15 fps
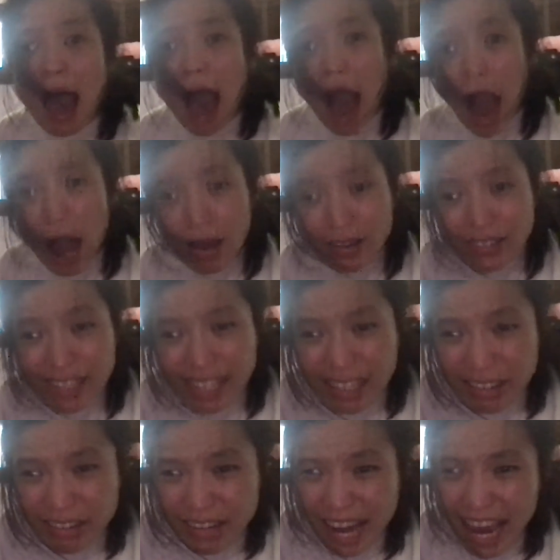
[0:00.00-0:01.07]
I'll see
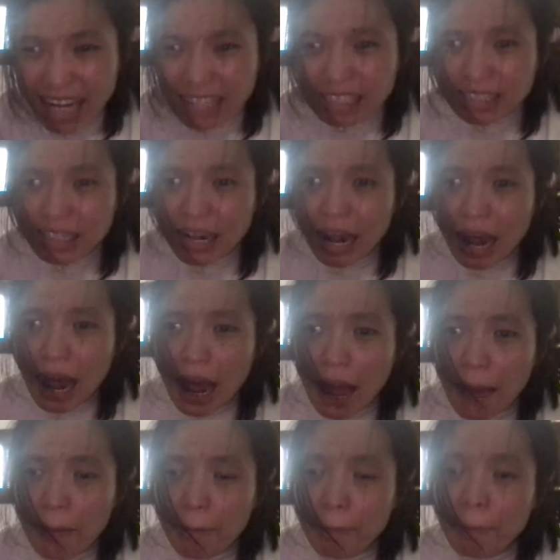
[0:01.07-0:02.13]
you next
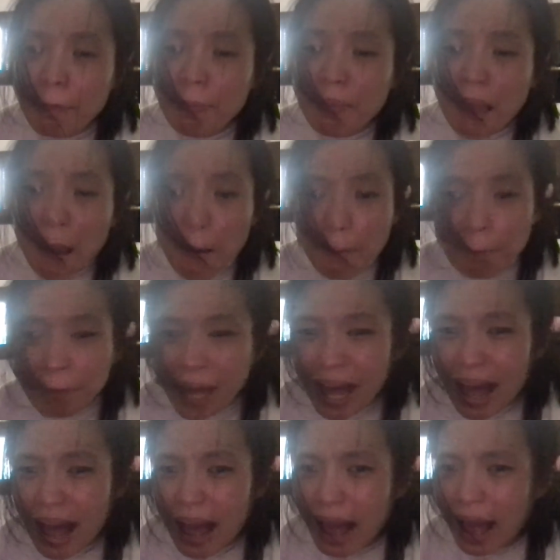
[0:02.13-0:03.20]
time.
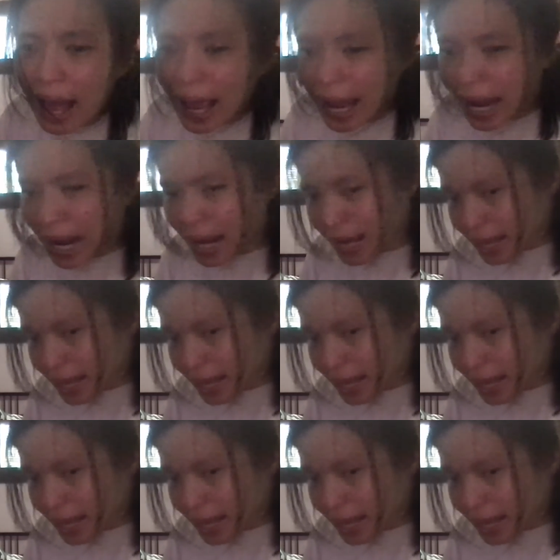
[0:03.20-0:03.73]
Bye.